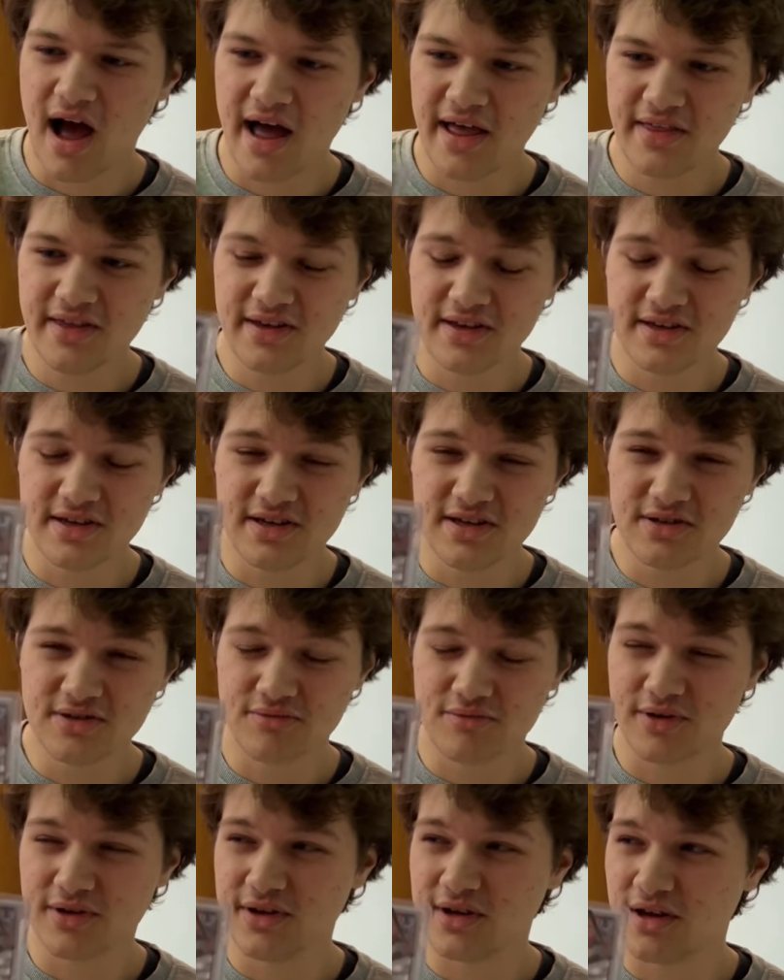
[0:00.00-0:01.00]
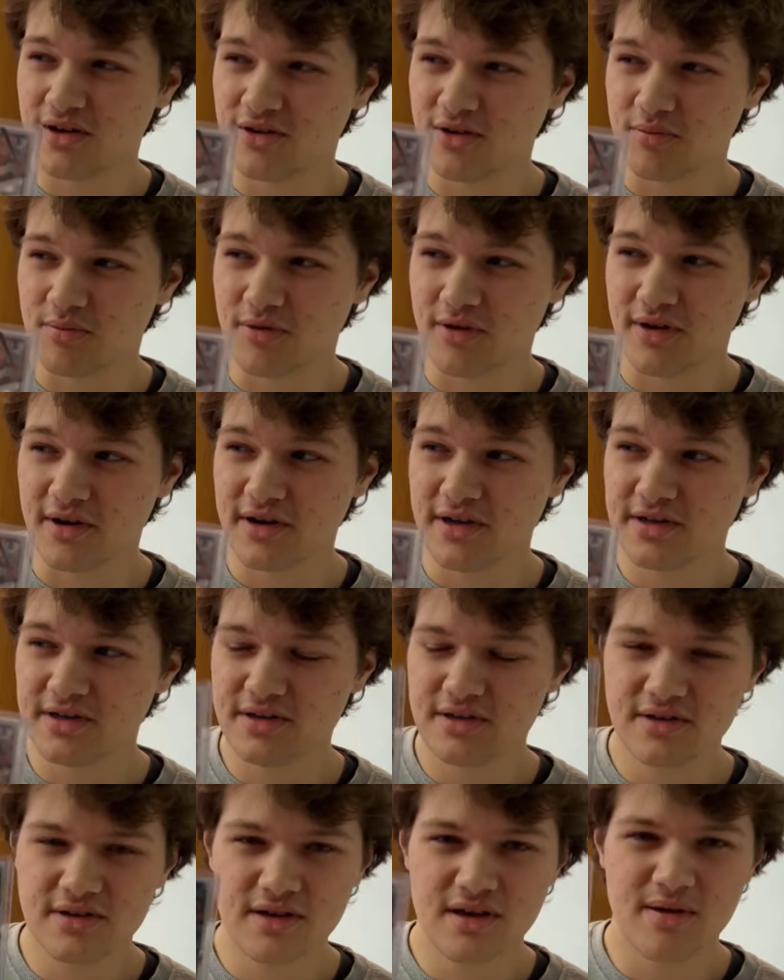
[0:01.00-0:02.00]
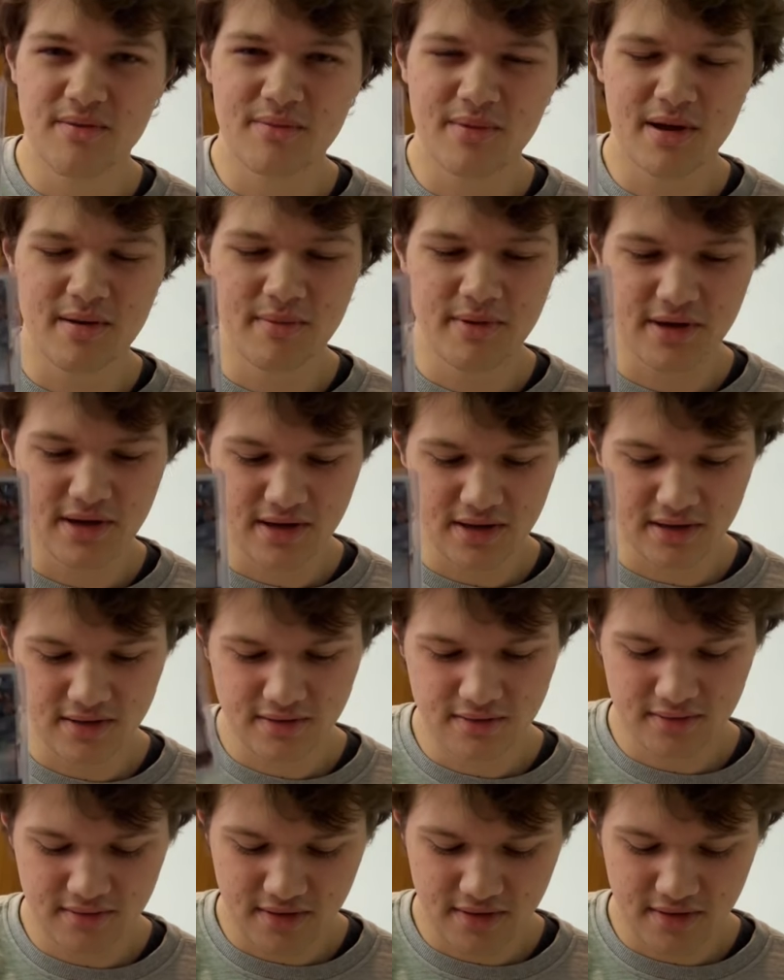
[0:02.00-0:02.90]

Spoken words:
I think he's really underpriced. Maybe,